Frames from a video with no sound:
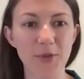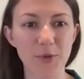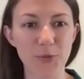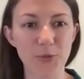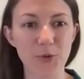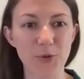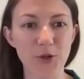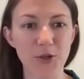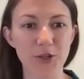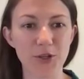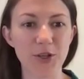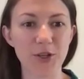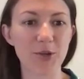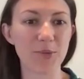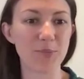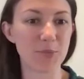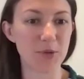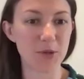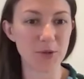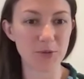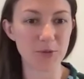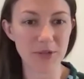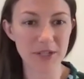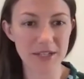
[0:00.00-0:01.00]
the word
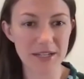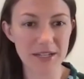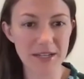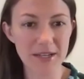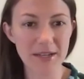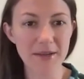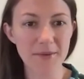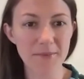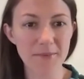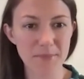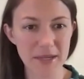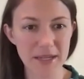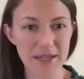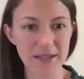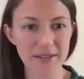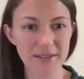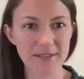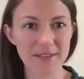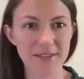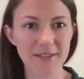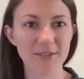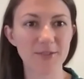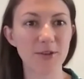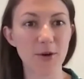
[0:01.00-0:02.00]
community
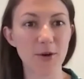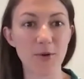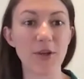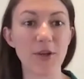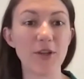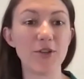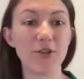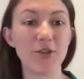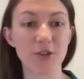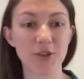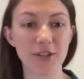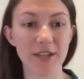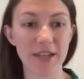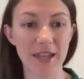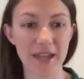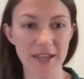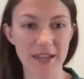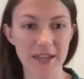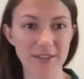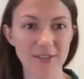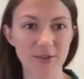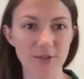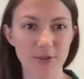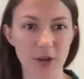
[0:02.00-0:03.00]
means. So in your
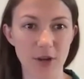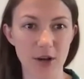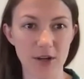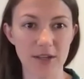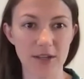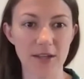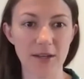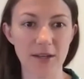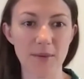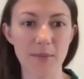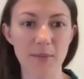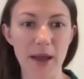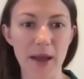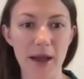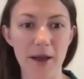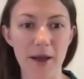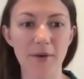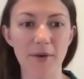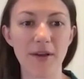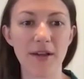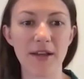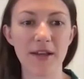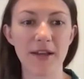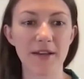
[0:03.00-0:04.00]
case, you're talking
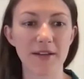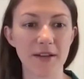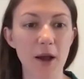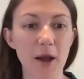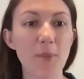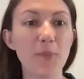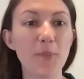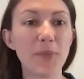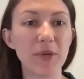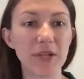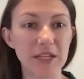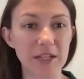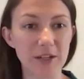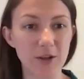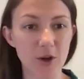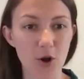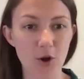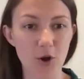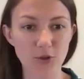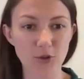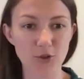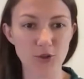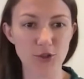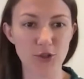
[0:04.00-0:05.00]
about company
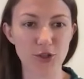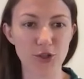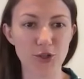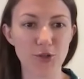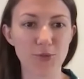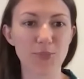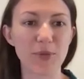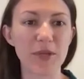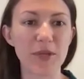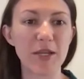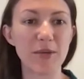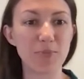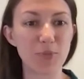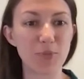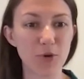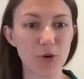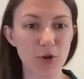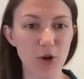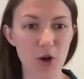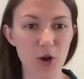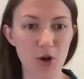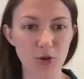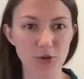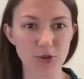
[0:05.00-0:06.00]
culture,
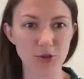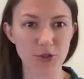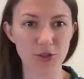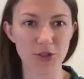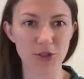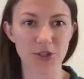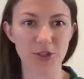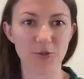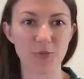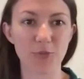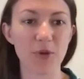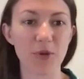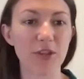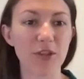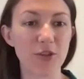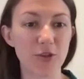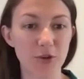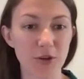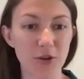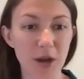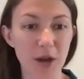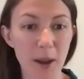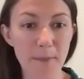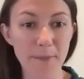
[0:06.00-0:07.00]
people culture with
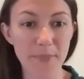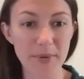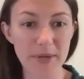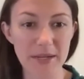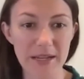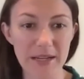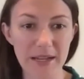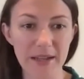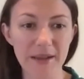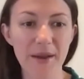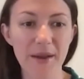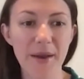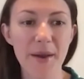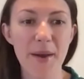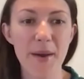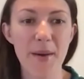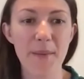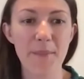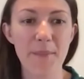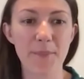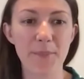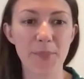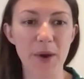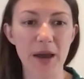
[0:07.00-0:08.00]
your company.
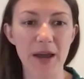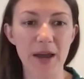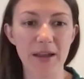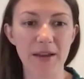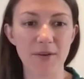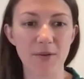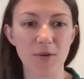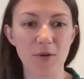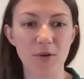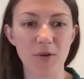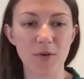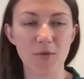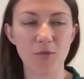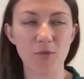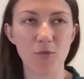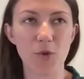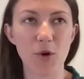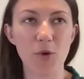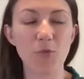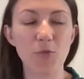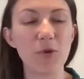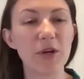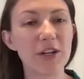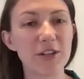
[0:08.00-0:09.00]
But
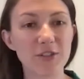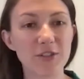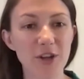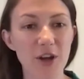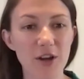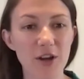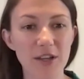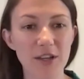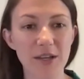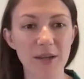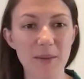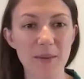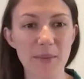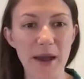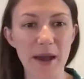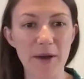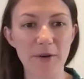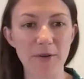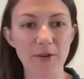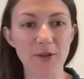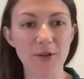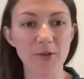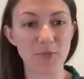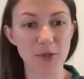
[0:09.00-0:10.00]
when we're talking
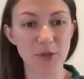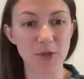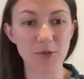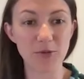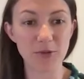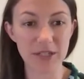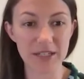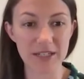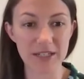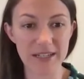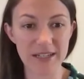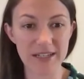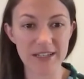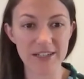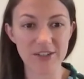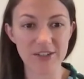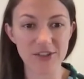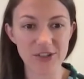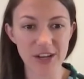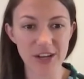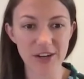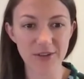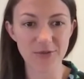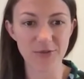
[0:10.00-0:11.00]
about community in
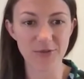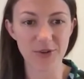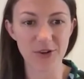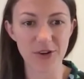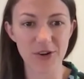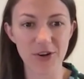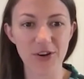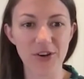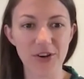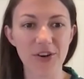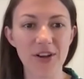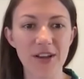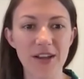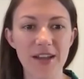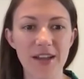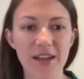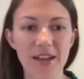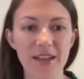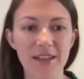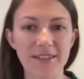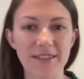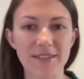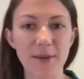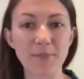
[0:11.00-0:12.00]
general,
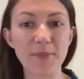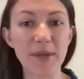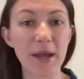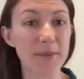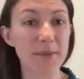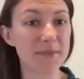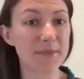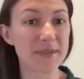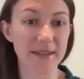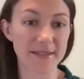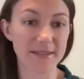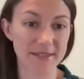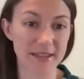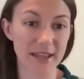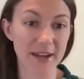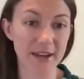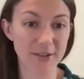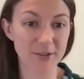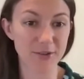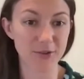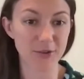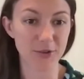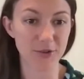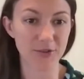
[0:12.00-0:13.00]
sometimes that's
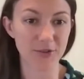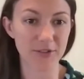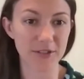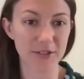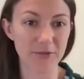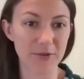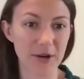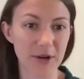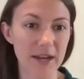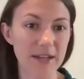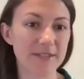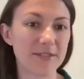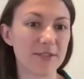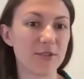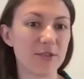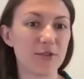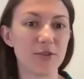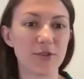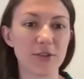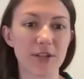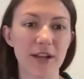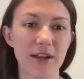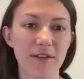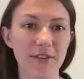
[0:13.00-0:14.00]
externally, right? So you
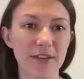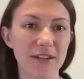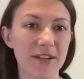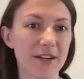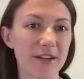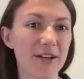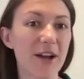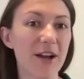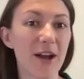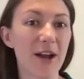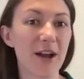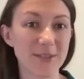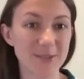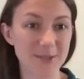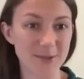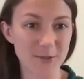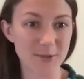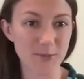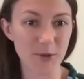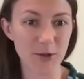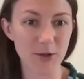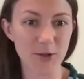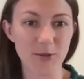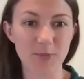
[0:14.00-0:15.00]
could have like a
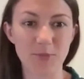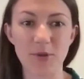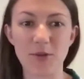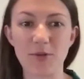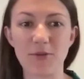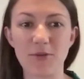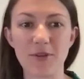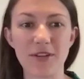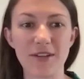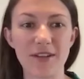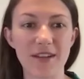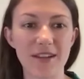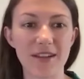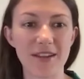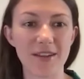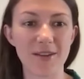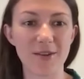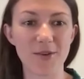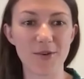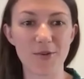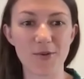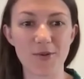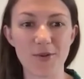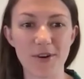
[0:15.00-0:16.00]
customer
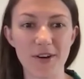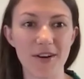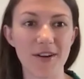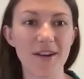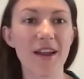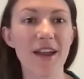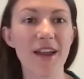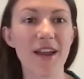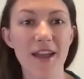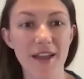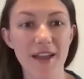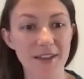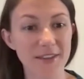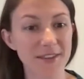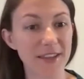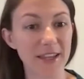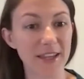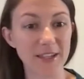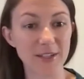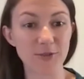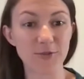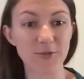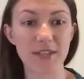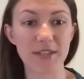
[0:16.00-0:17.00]
community, or
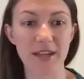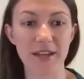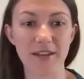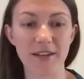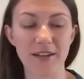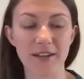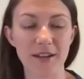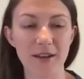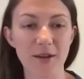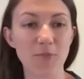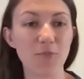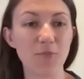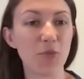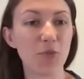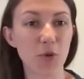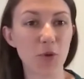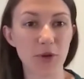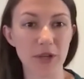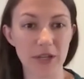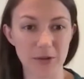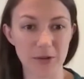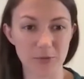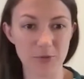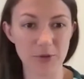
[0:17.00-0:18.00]
like you said, an
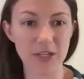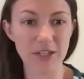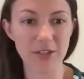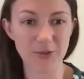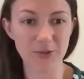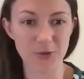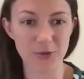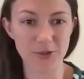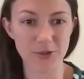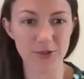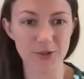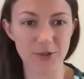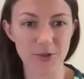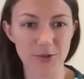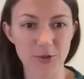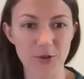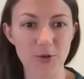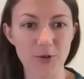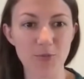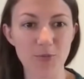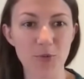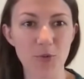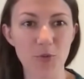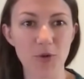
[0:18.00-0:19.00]
employee resource
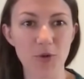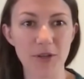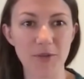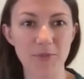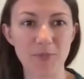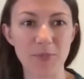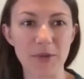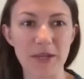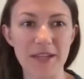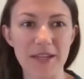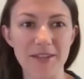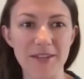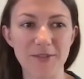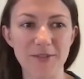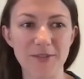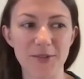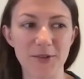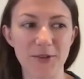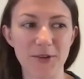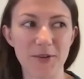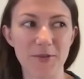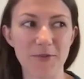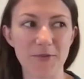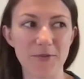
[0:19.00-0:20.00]
group would be
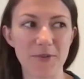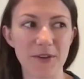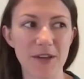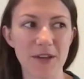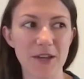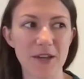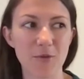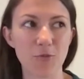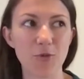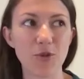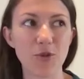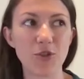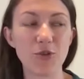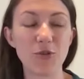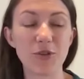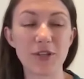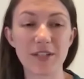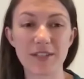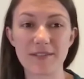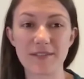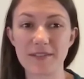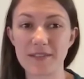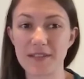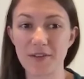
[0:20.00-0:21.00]
sort of, would you
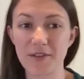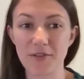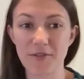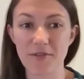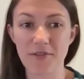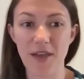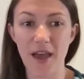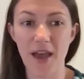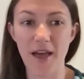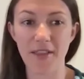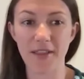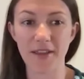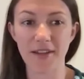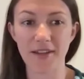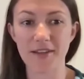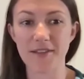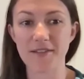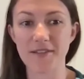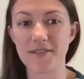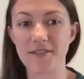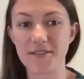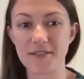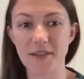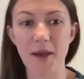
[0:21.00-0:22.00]
consider that like a
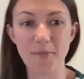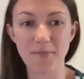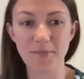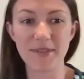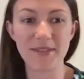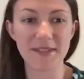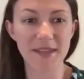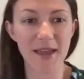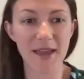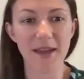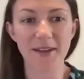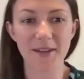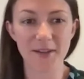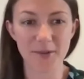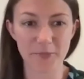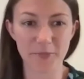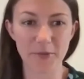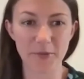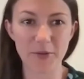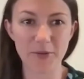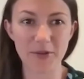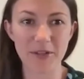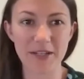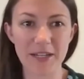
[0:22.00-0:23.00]
subset
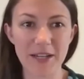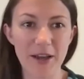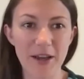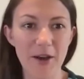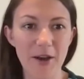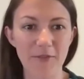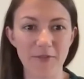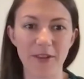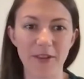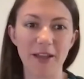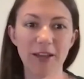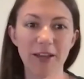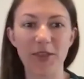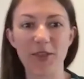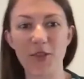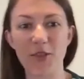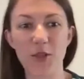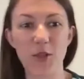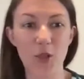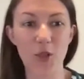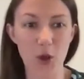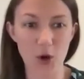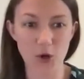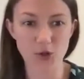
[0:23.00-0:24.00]
community of like the
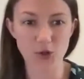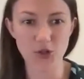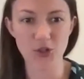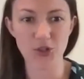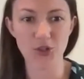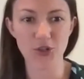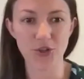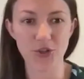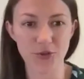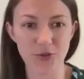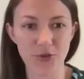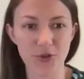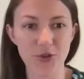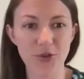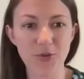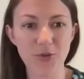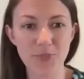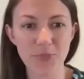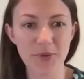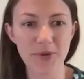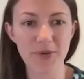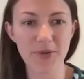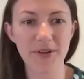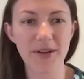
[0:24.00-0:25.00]
larger
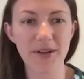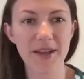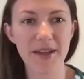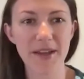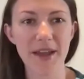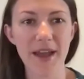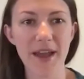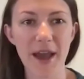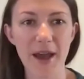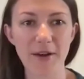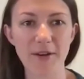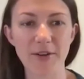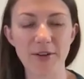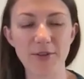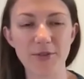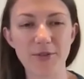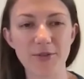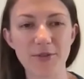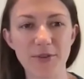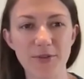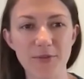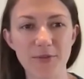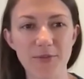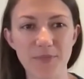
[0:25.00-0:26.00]
group? How do
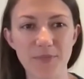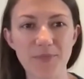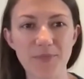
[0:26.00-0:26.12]
you?